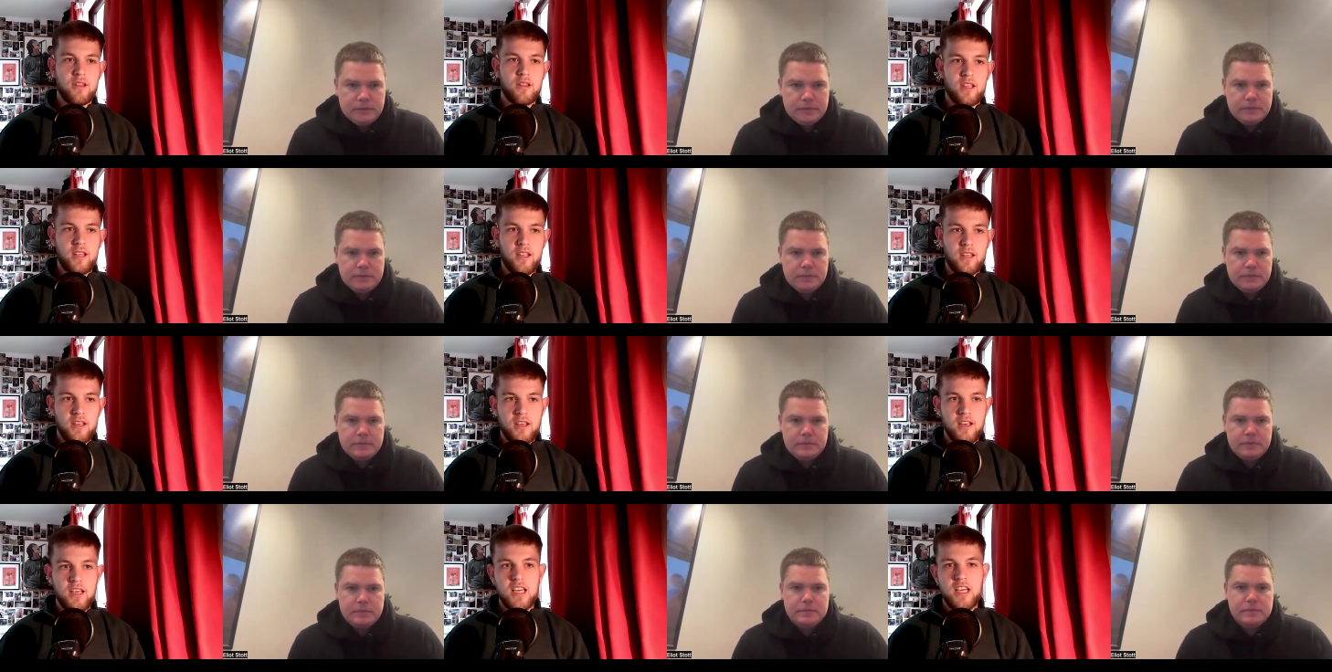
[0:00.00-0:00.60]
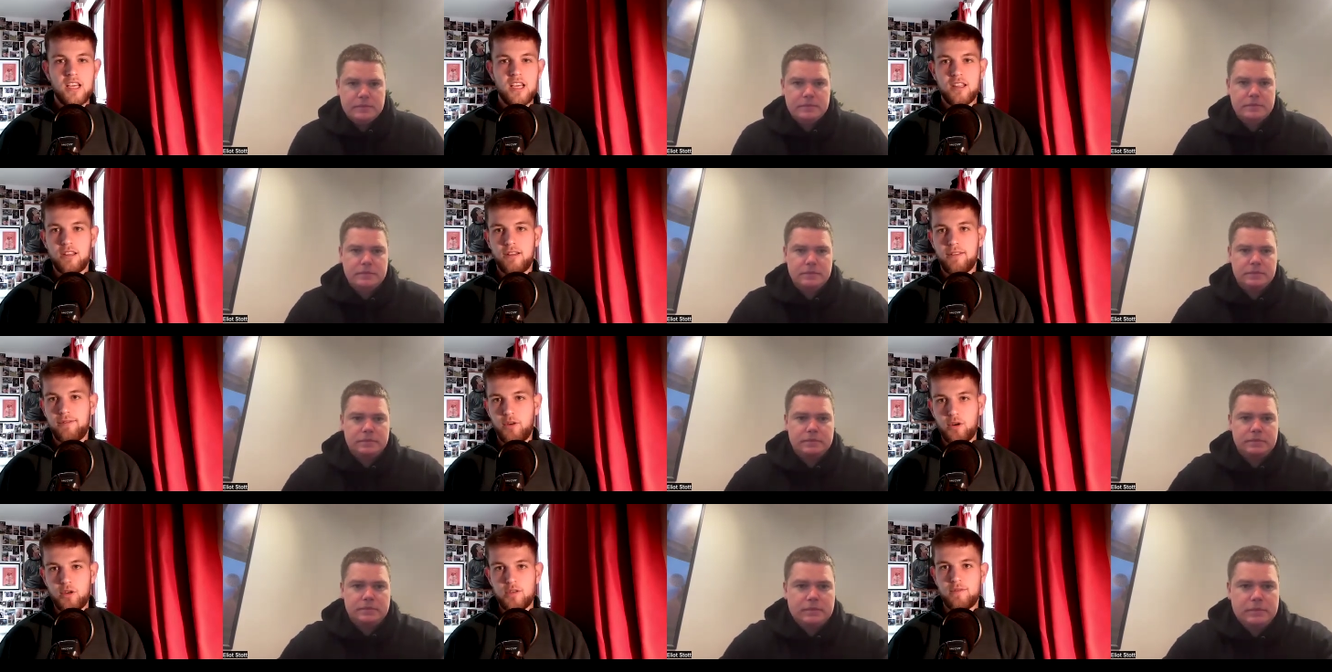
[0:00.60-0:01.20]
Speaker 1: I think
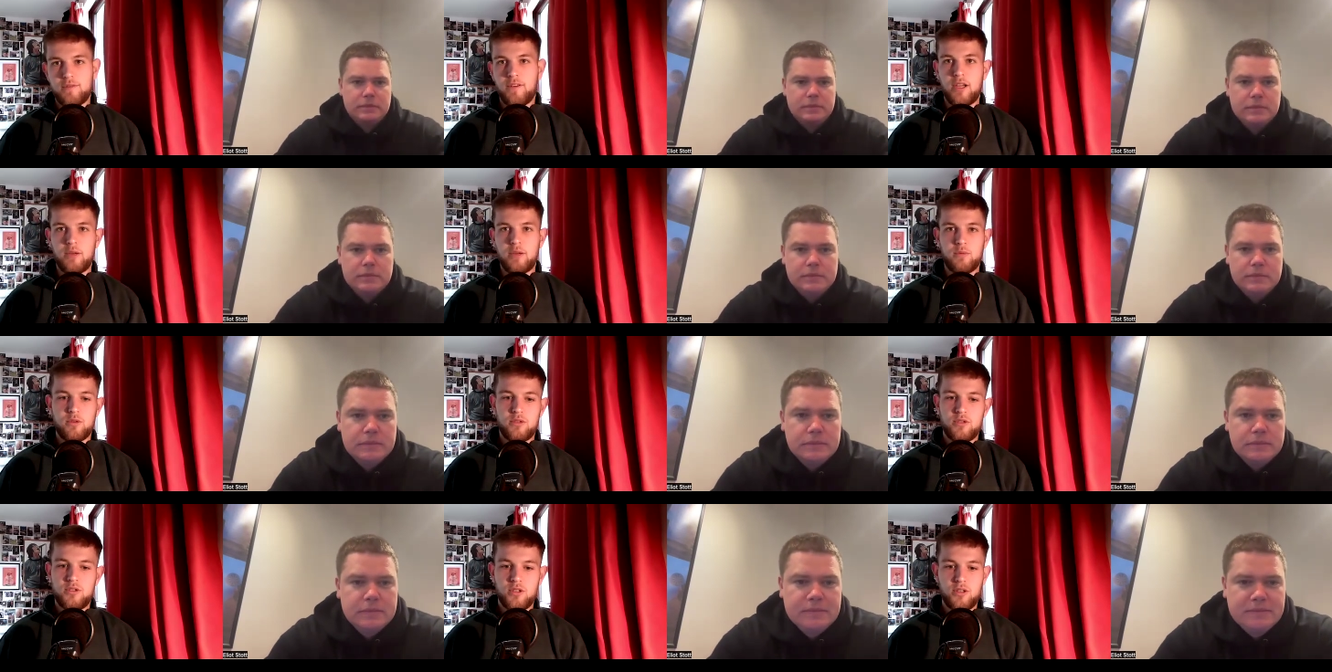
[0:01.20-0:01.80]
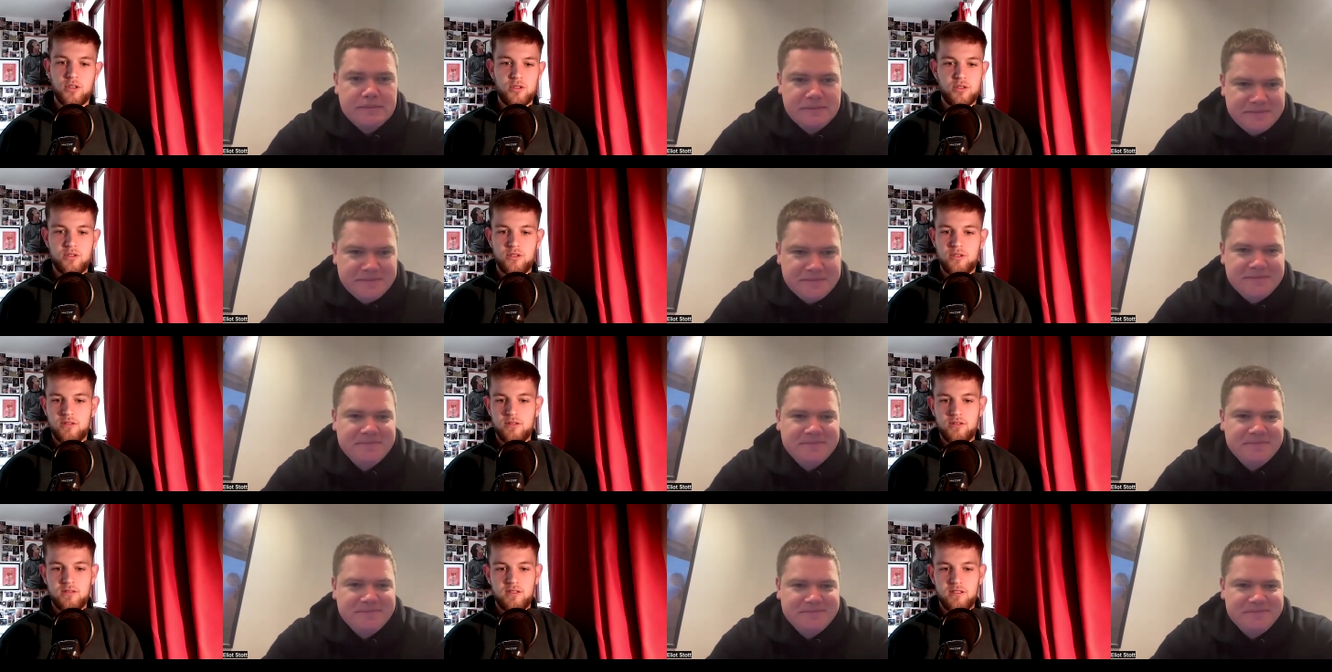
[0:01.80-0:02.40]
first fight was just
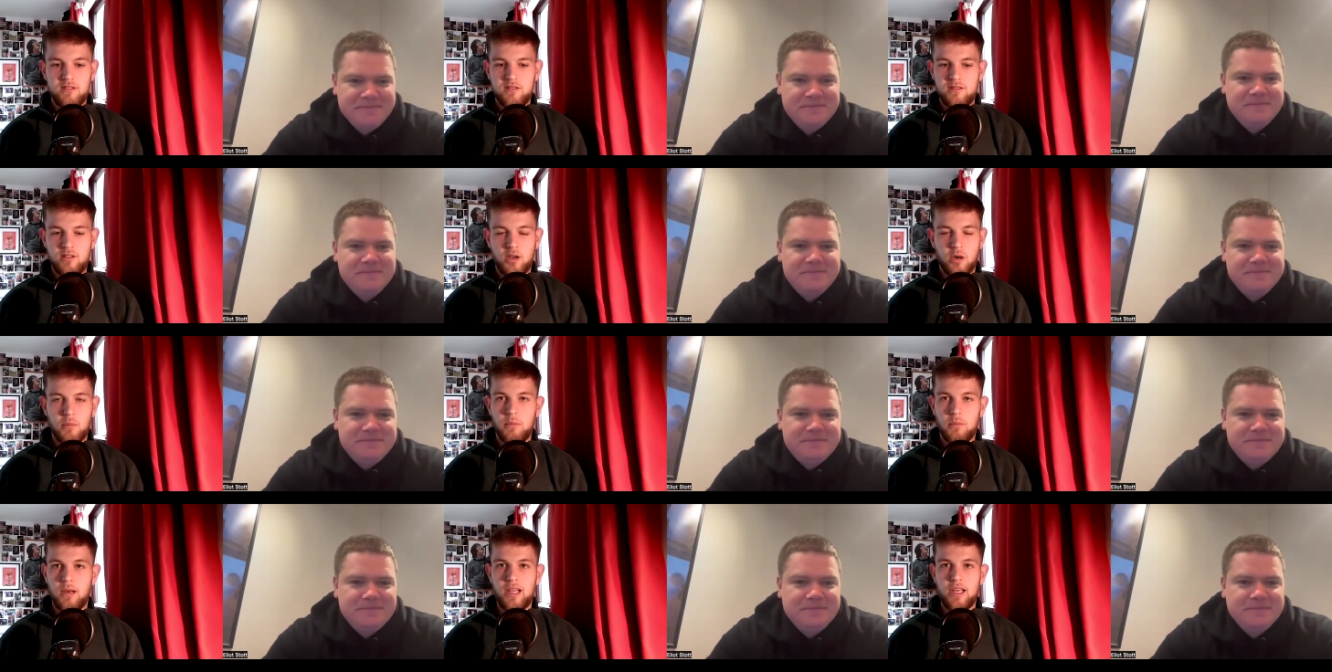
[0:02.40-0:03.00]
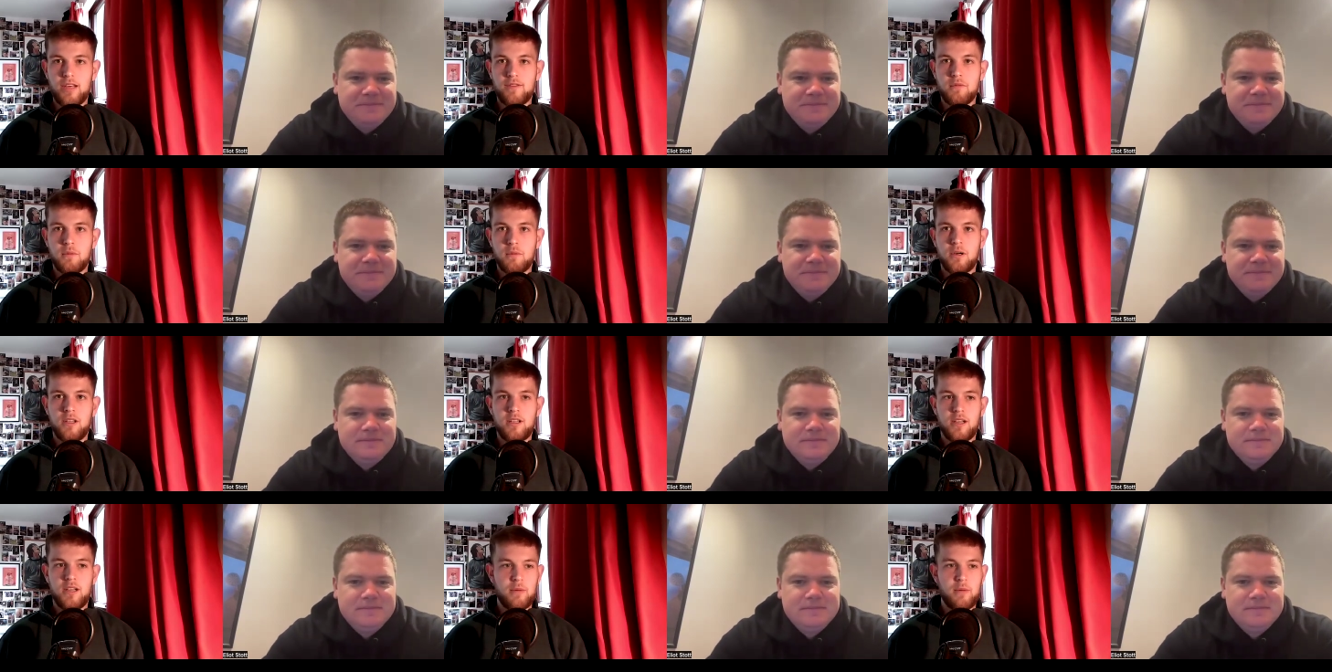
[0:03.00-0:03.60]

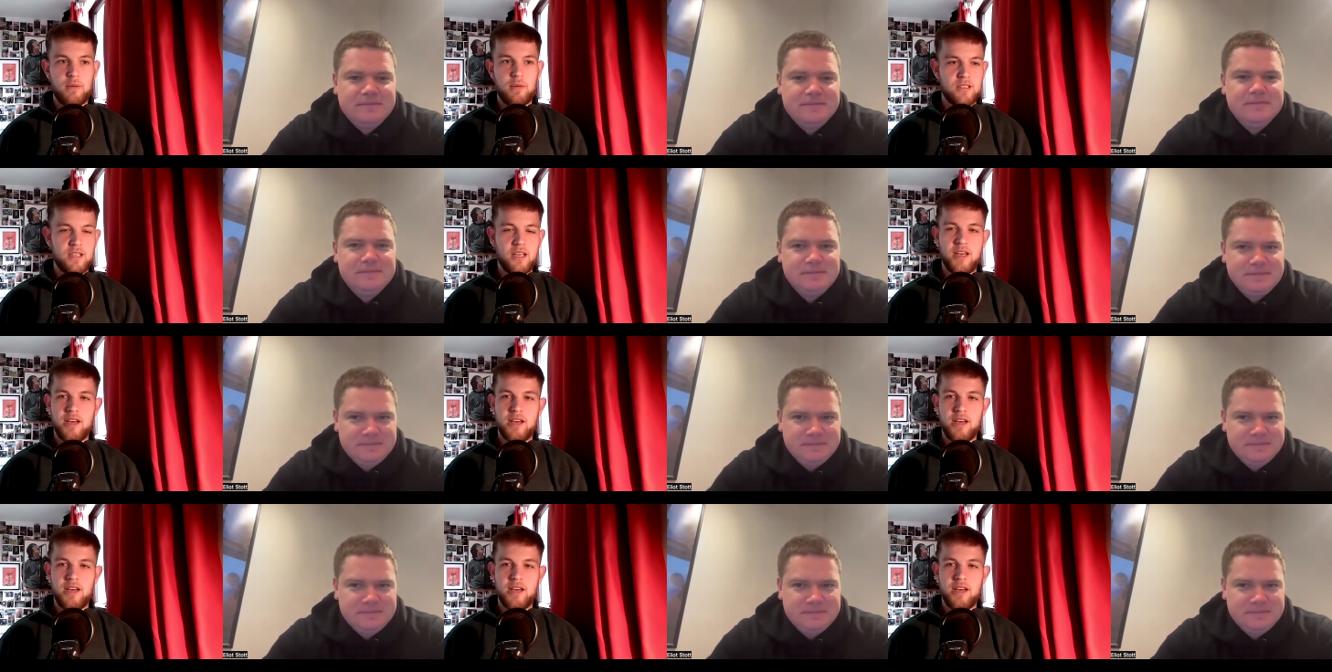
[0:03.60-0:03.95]
unbelievable. It was